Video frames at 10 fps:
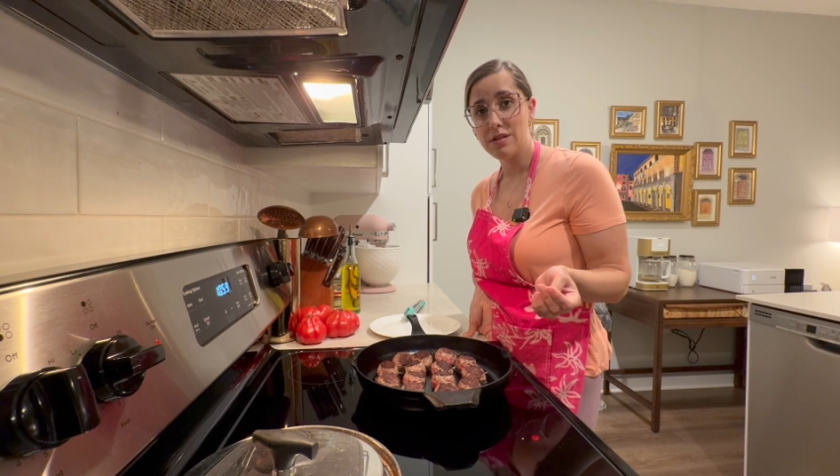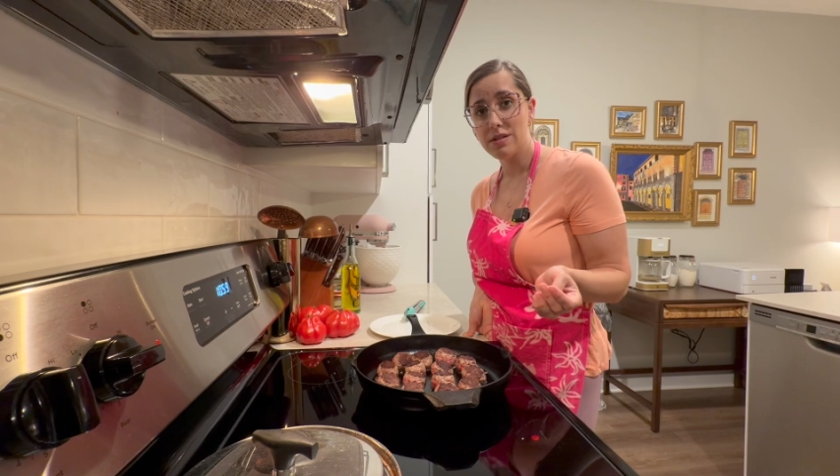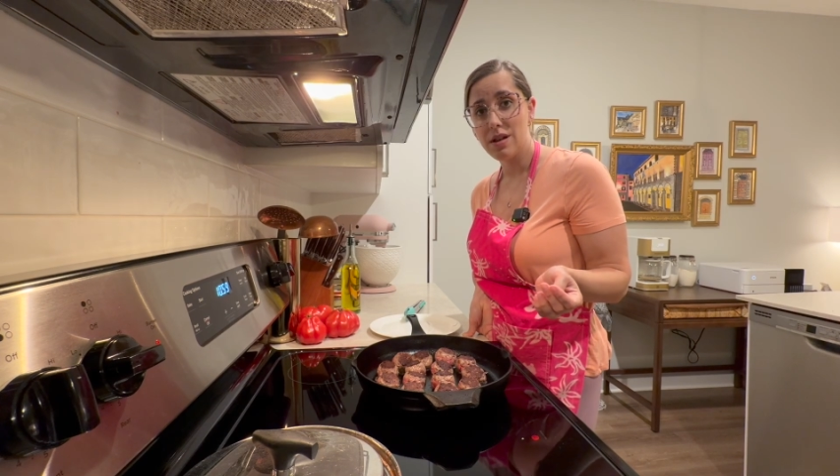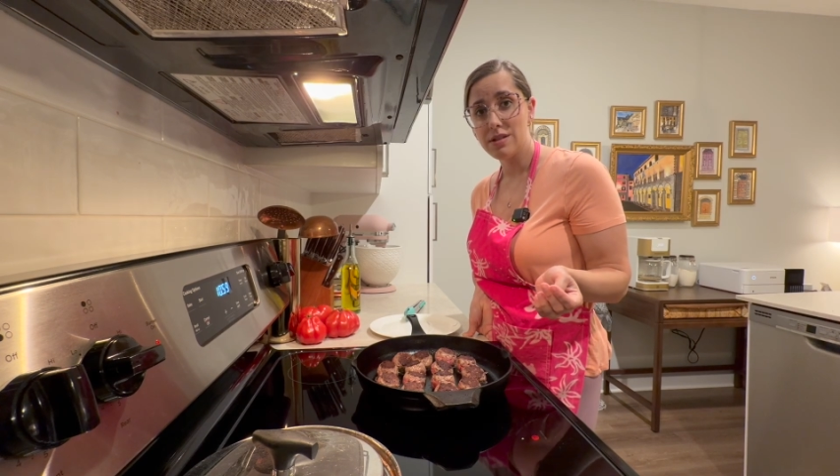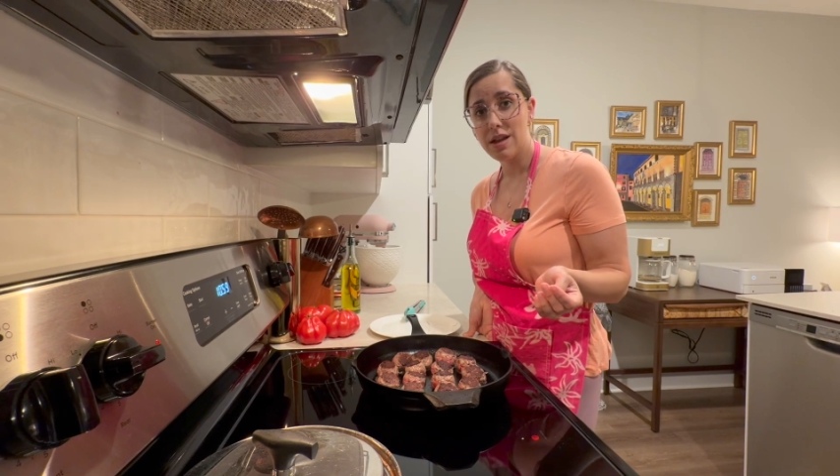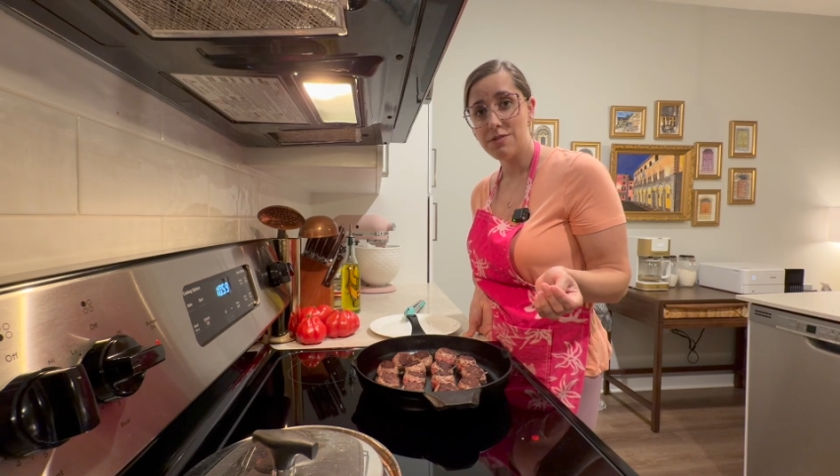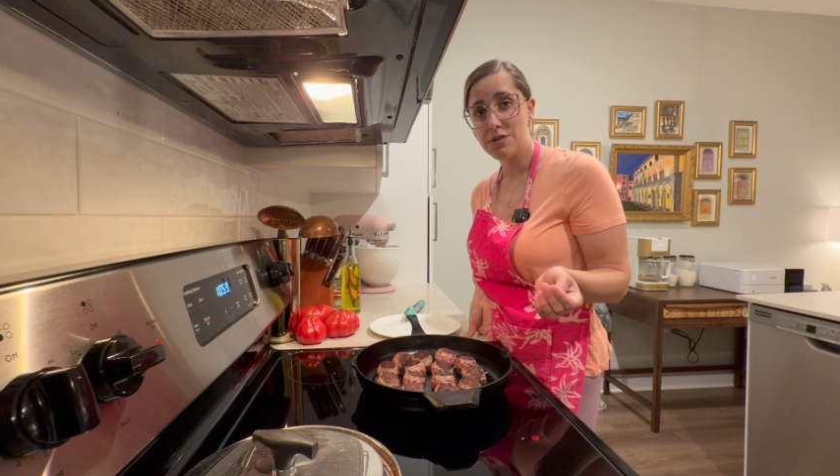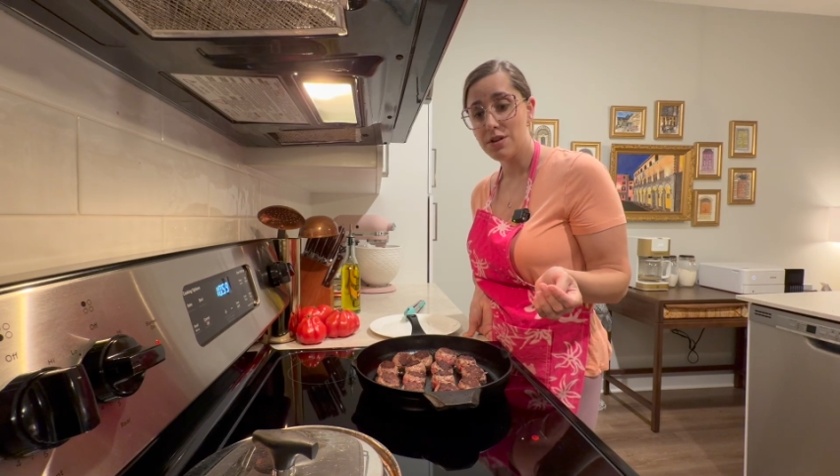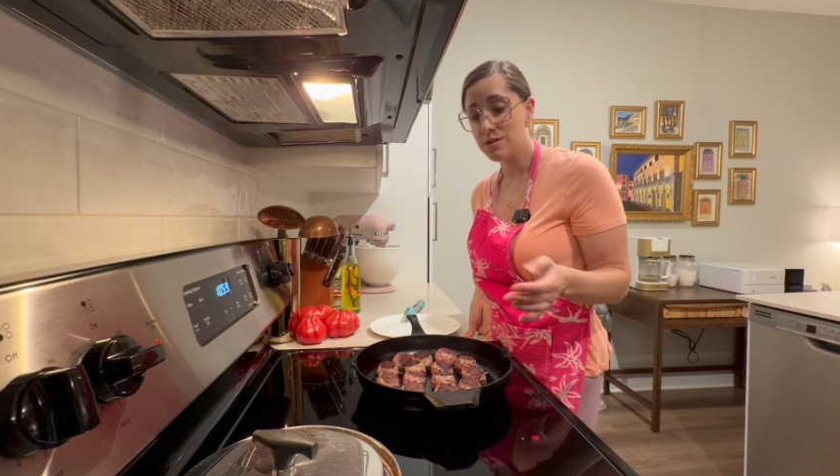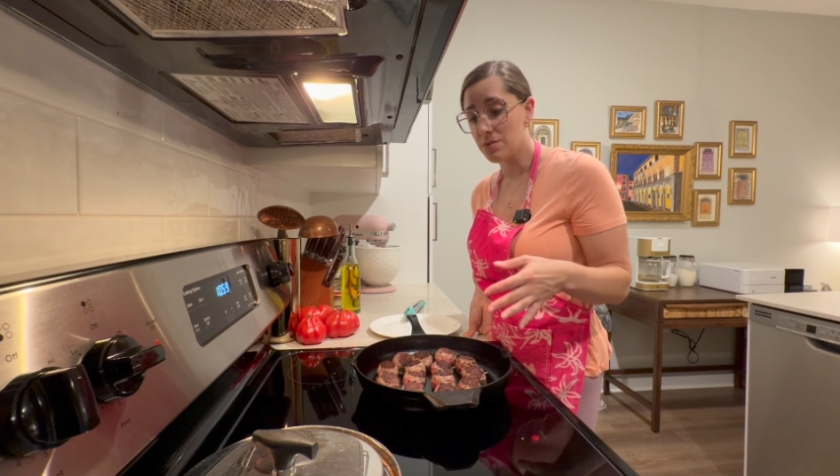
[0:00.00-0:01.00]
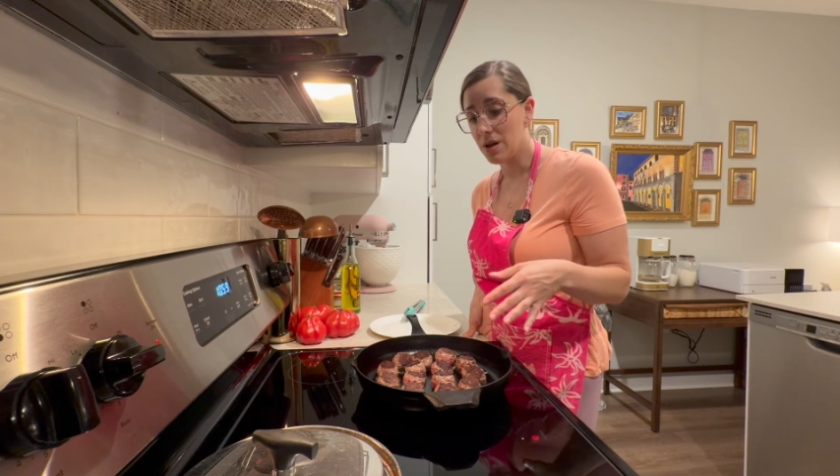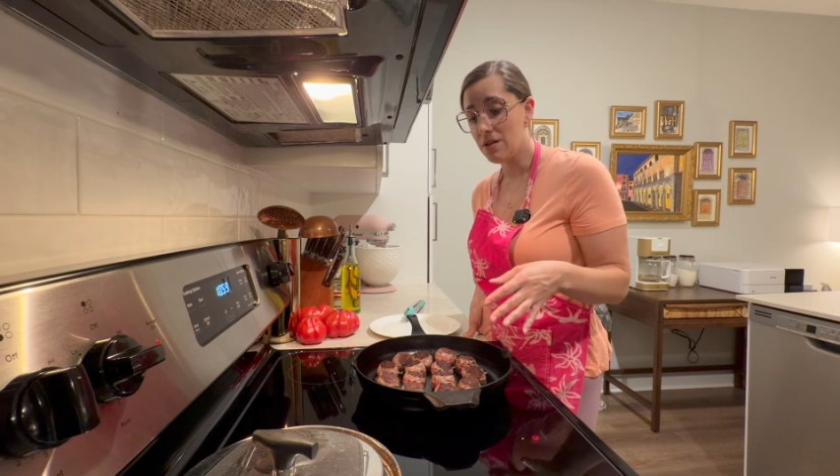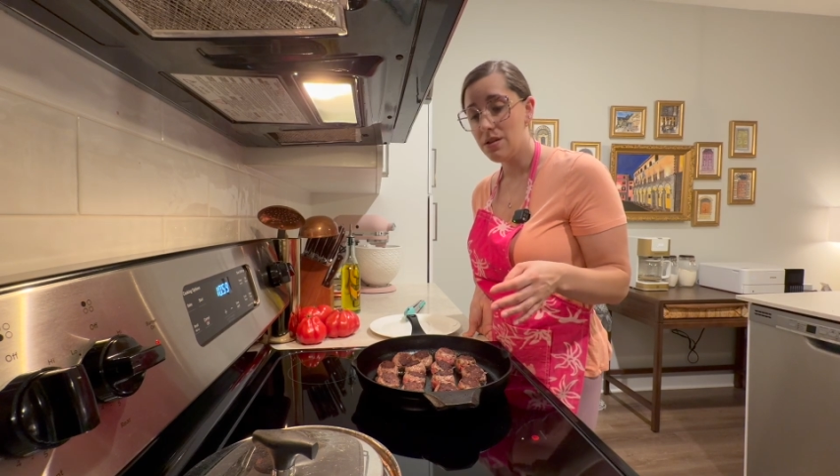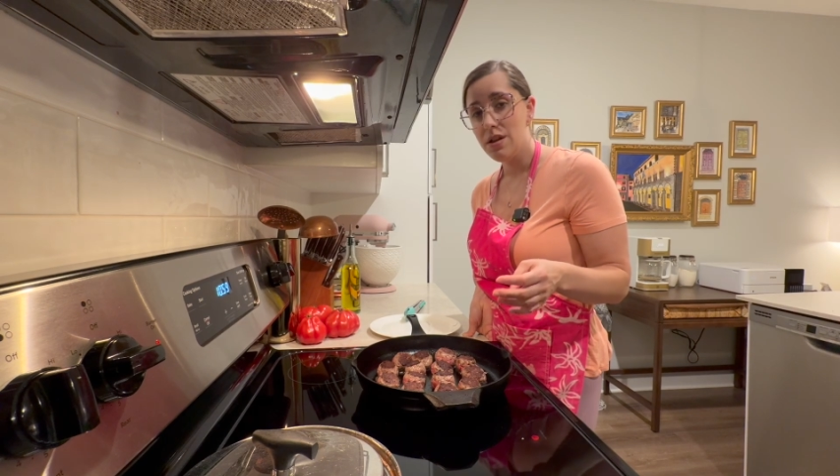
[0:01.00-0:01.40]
sauce after as well.